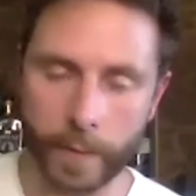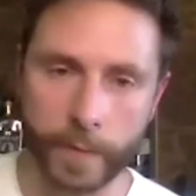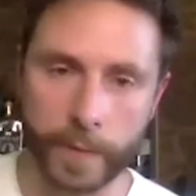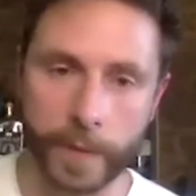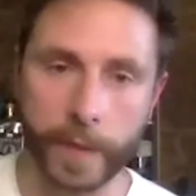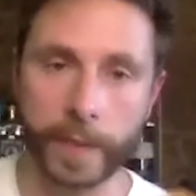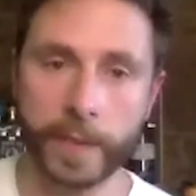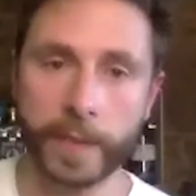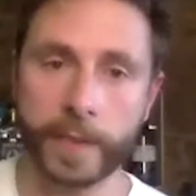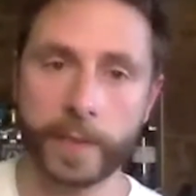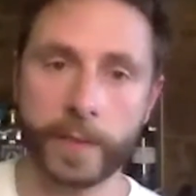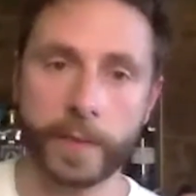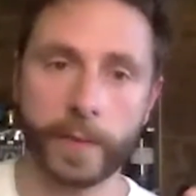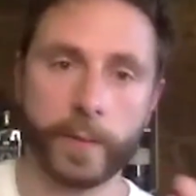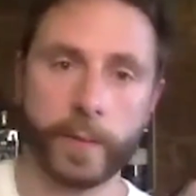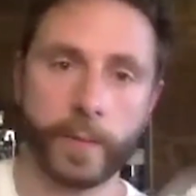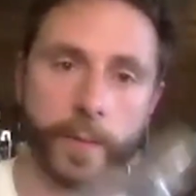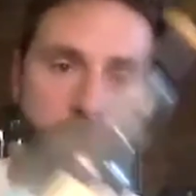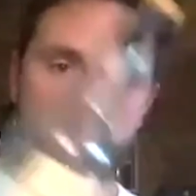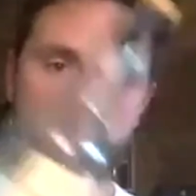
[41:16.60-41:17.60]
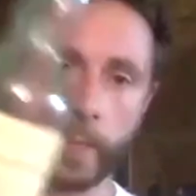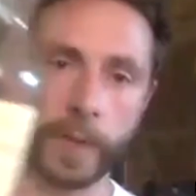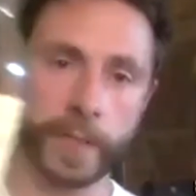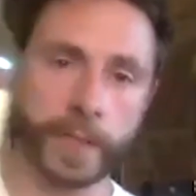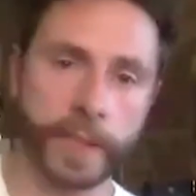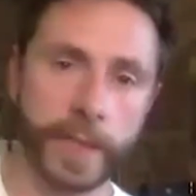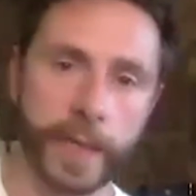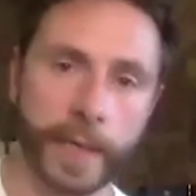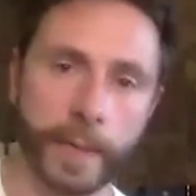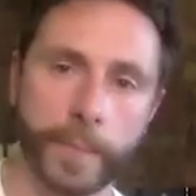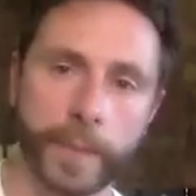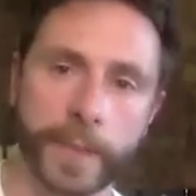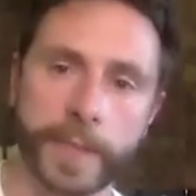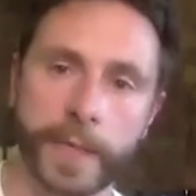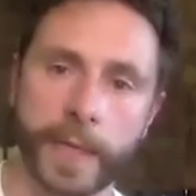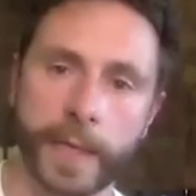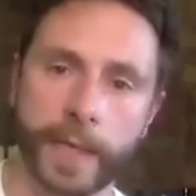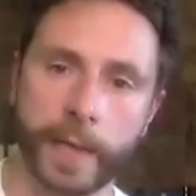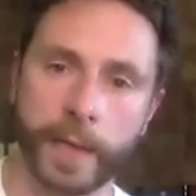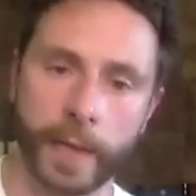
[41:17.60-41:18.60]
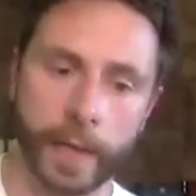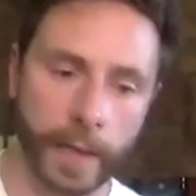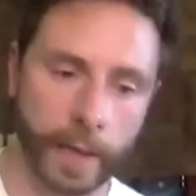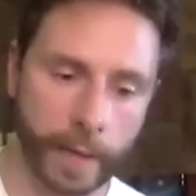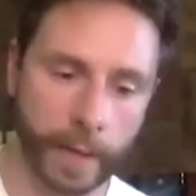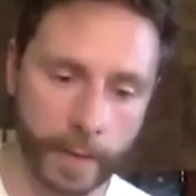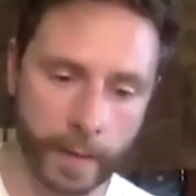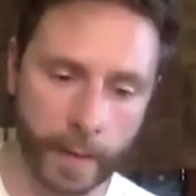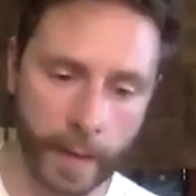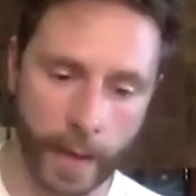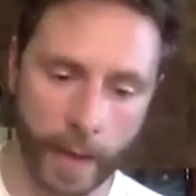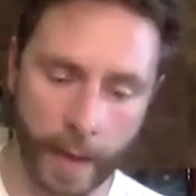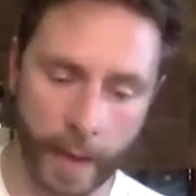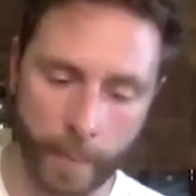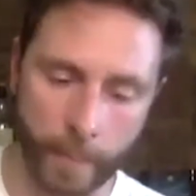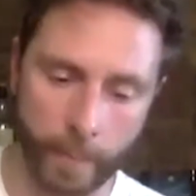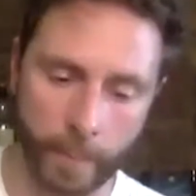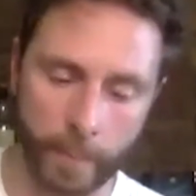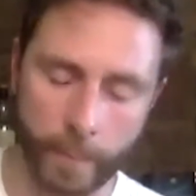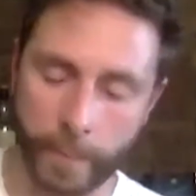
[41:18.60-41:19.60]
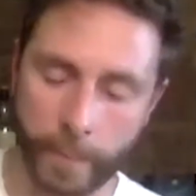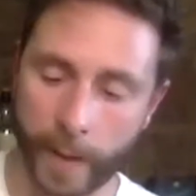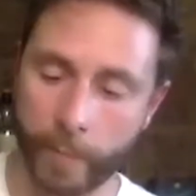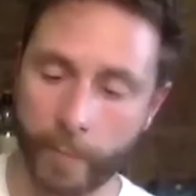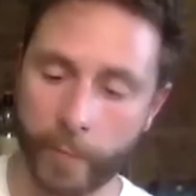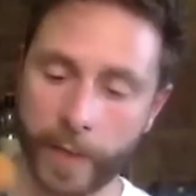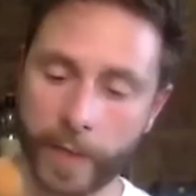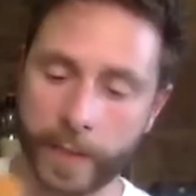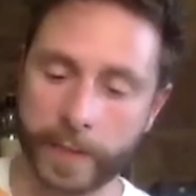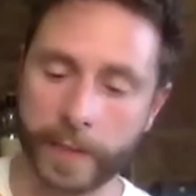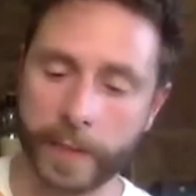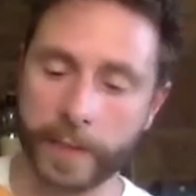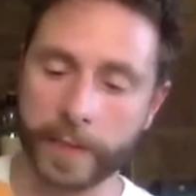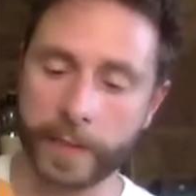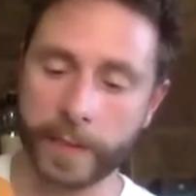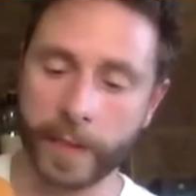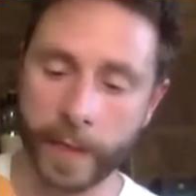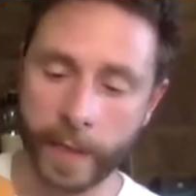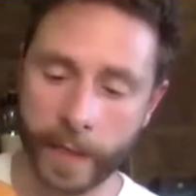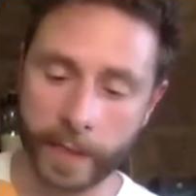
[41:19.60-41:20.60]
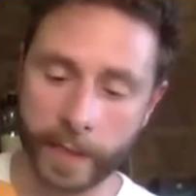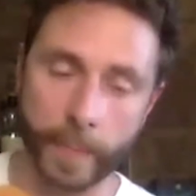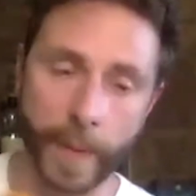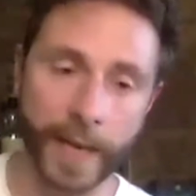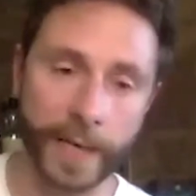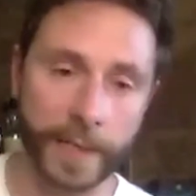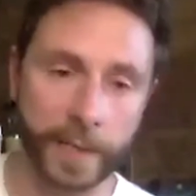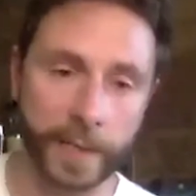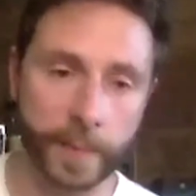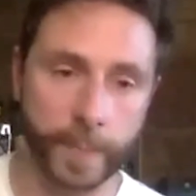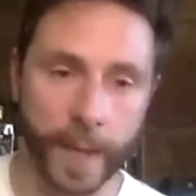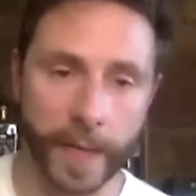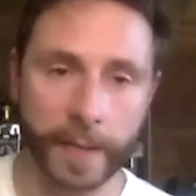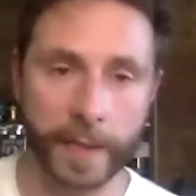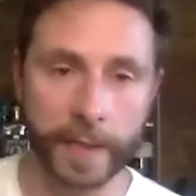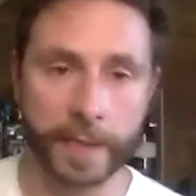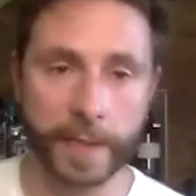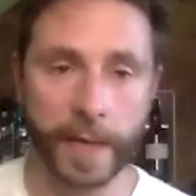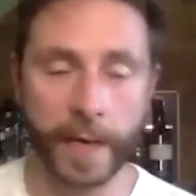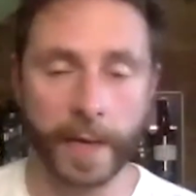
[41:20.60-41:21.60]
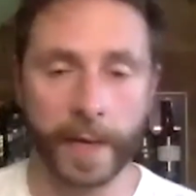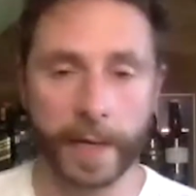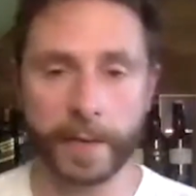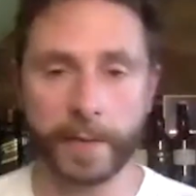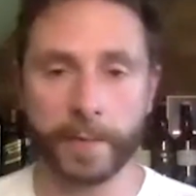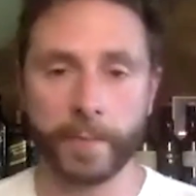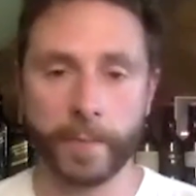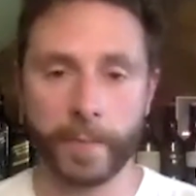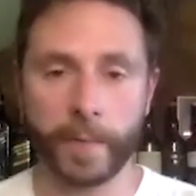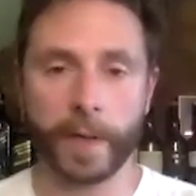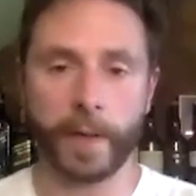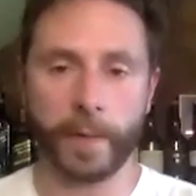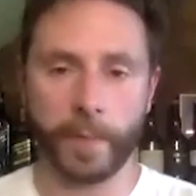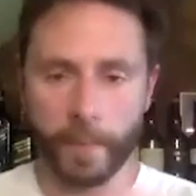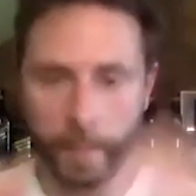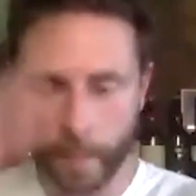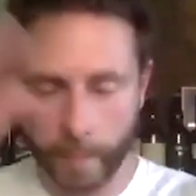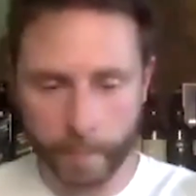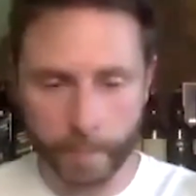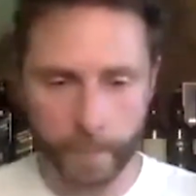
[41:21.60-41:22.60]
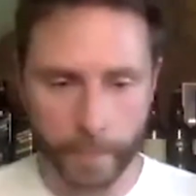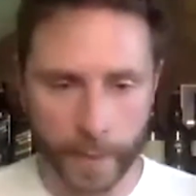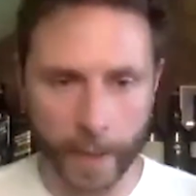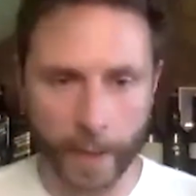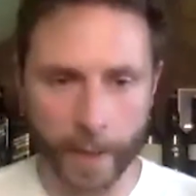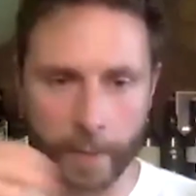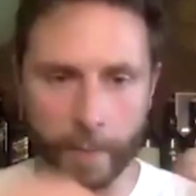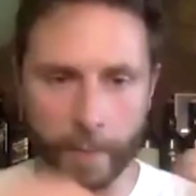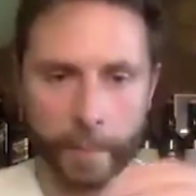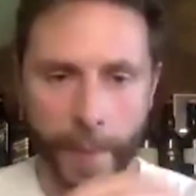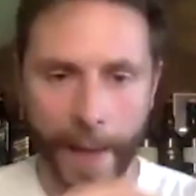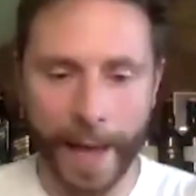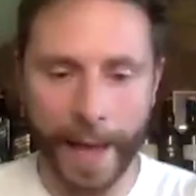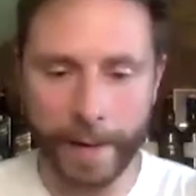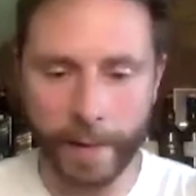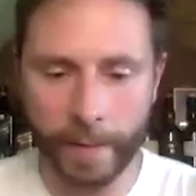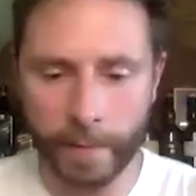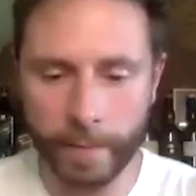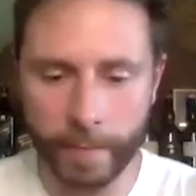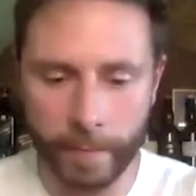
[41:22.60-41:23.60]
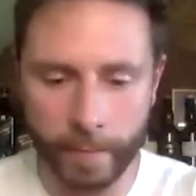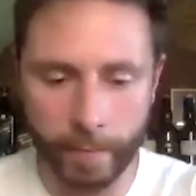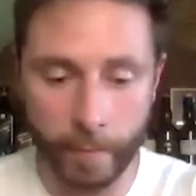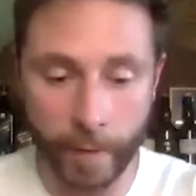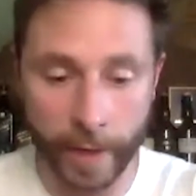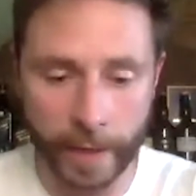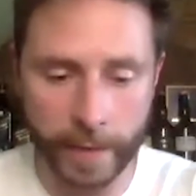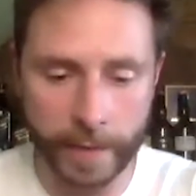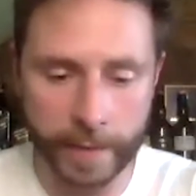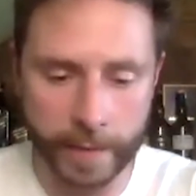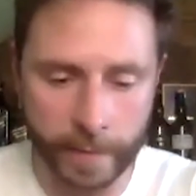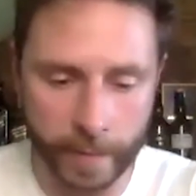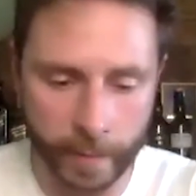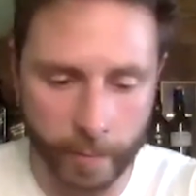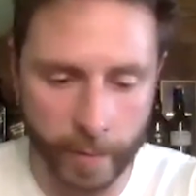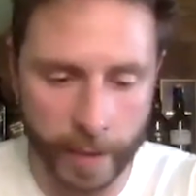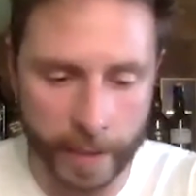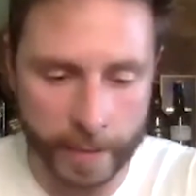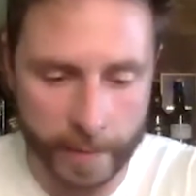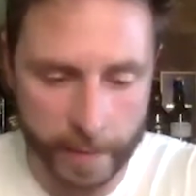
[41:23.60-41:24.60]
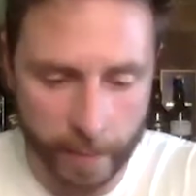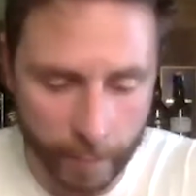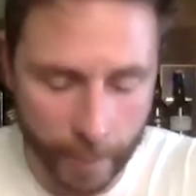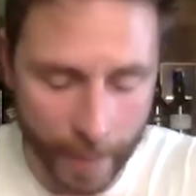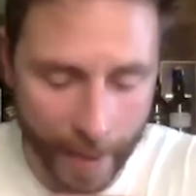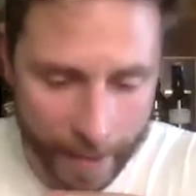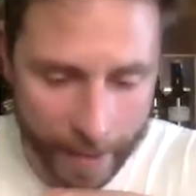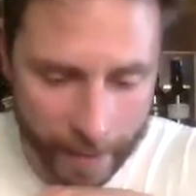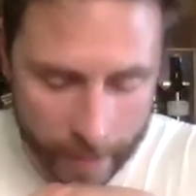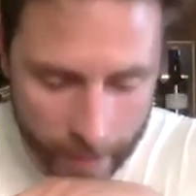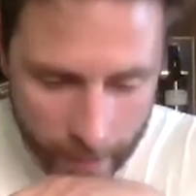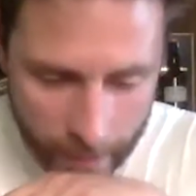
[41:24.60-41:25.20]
This whiskey in particular, Benrinnes, is made in Speyside below Benrinnes, the Rinnes of Ben.